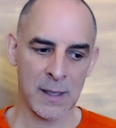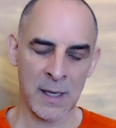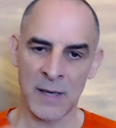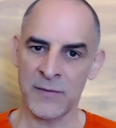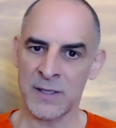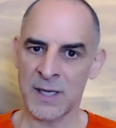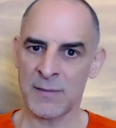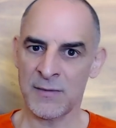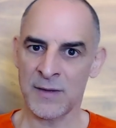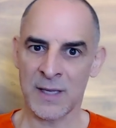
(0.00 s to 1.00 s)
And every time
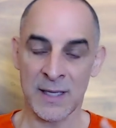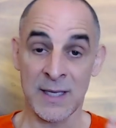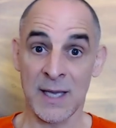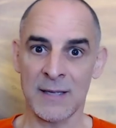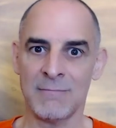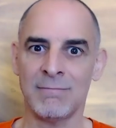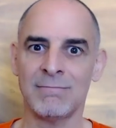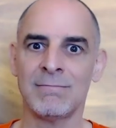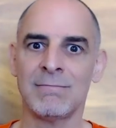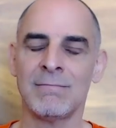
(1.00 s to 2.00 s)
I felt like, yeah,
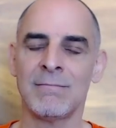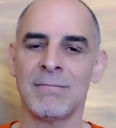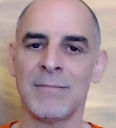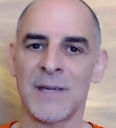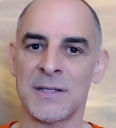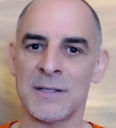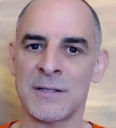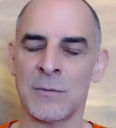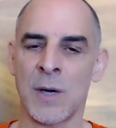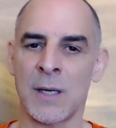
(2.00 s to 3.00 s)
this is
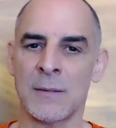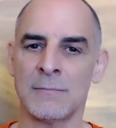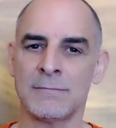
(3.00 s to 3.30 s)
the one.